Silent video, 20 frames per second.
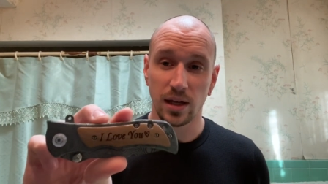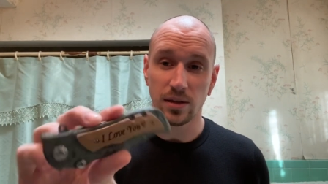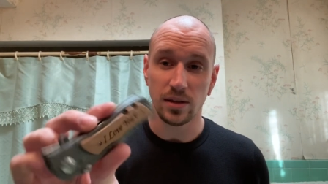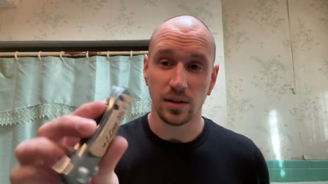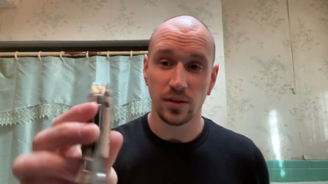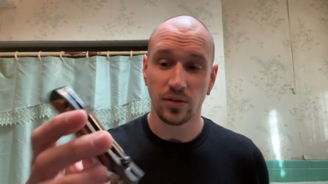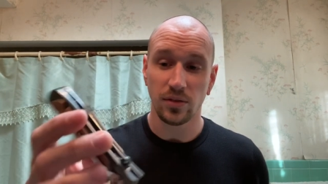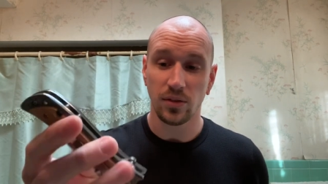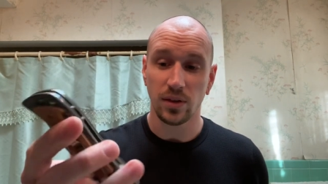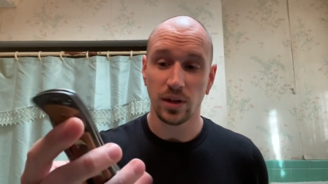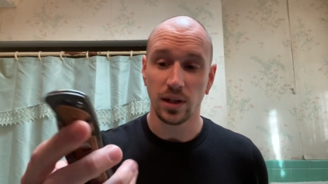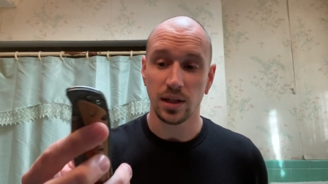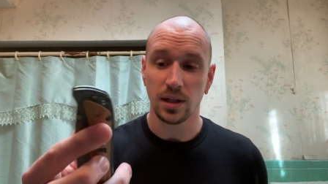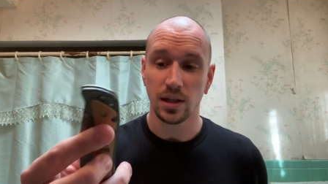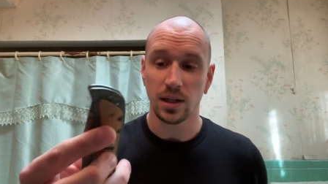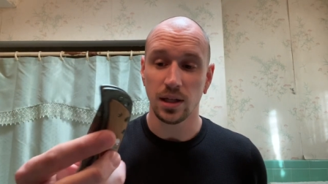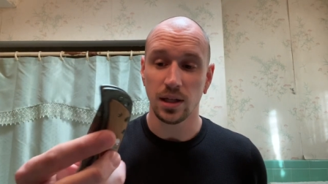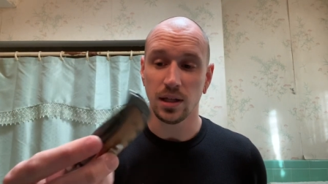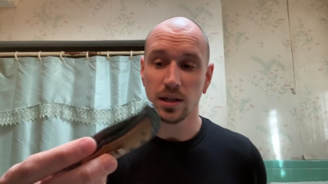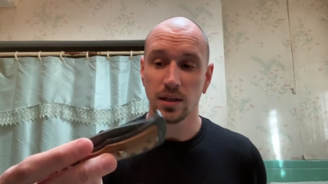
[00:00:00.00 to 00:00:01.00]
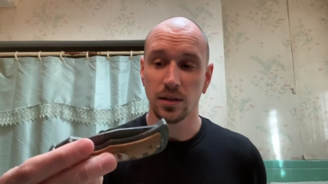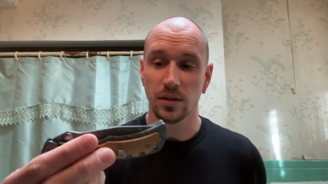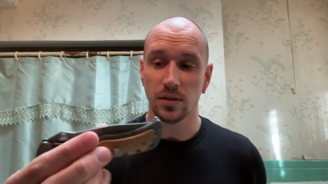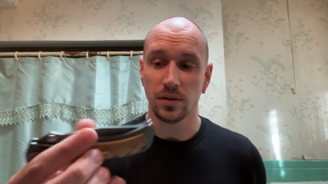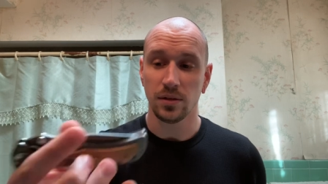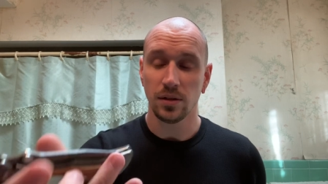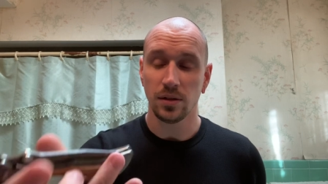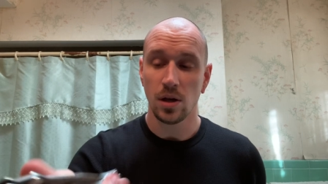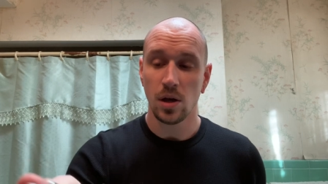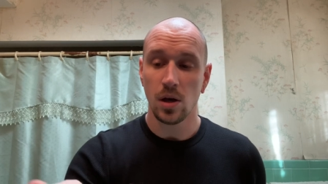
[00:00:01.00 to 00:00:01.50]
This thing
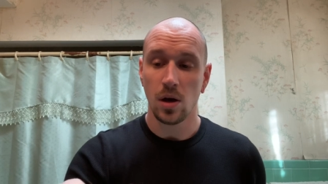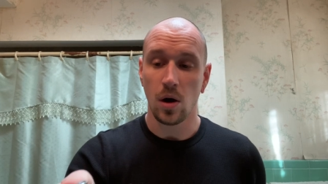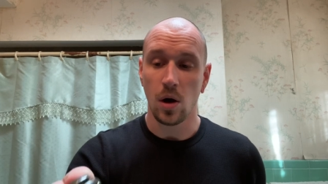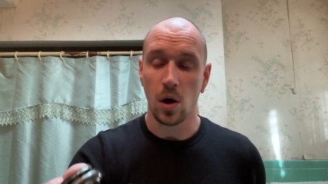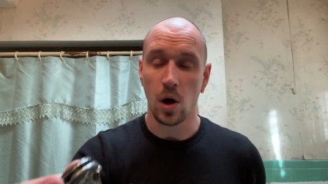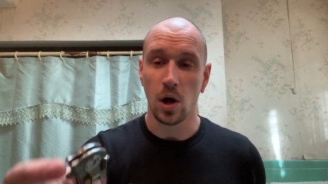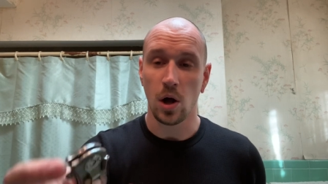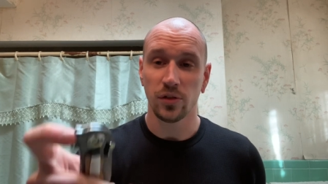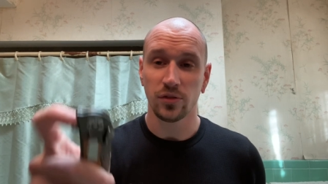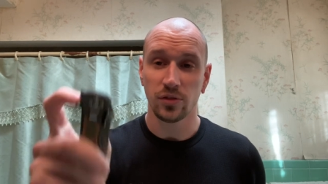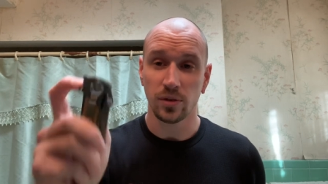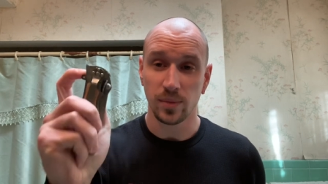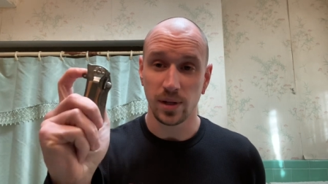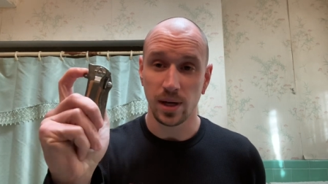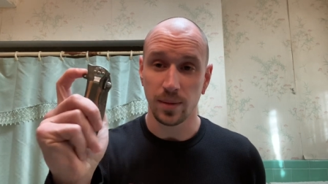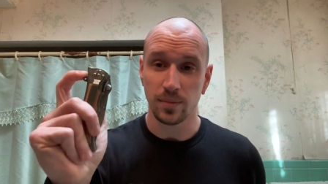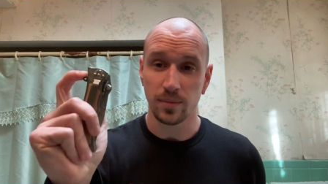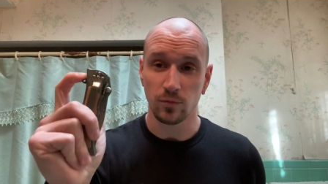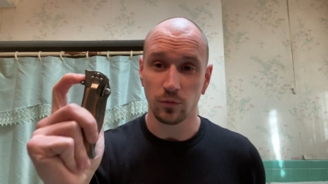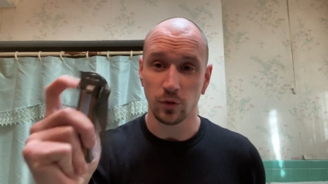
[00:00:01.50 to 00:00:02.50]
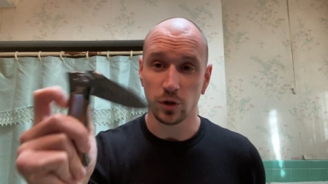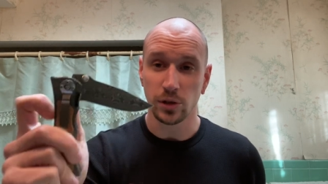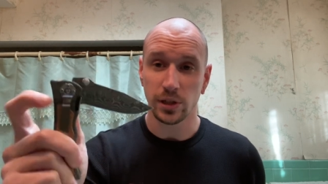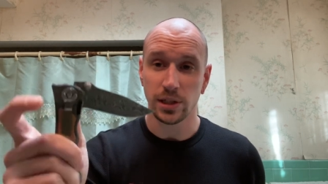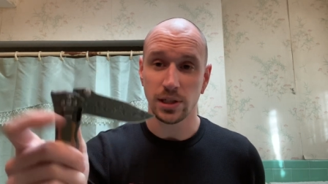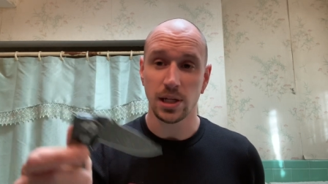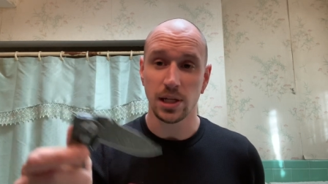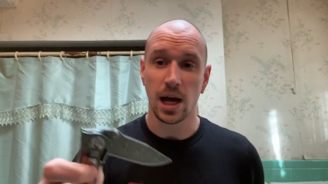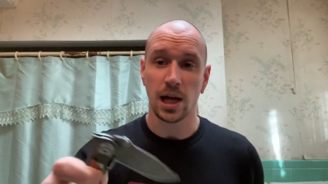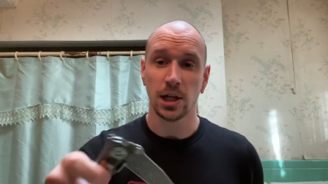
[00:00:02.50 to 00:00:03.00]
is awesome, and I'm really
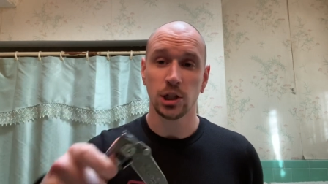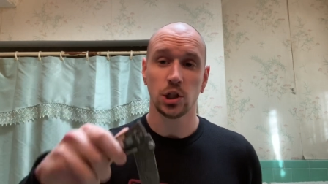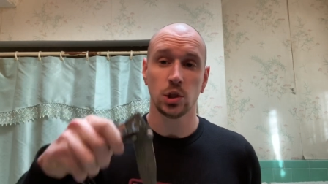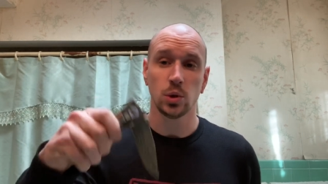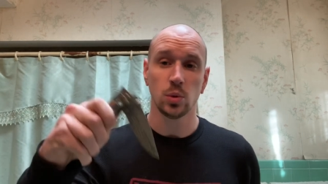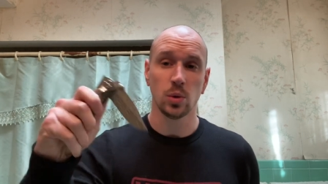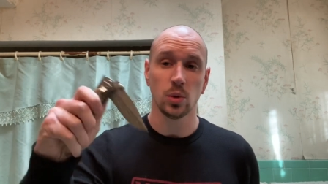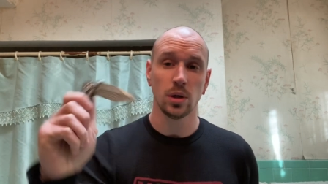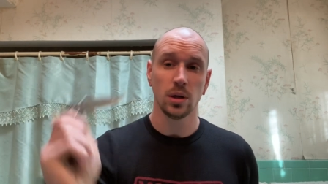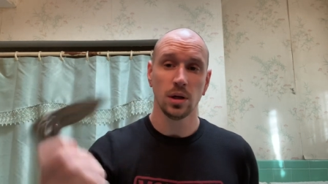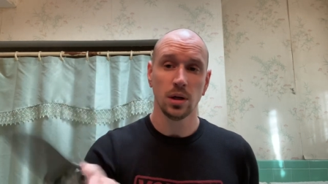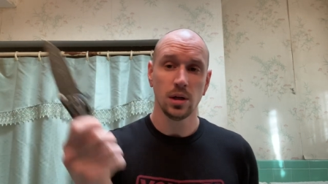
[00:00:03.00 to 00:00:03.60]
not sure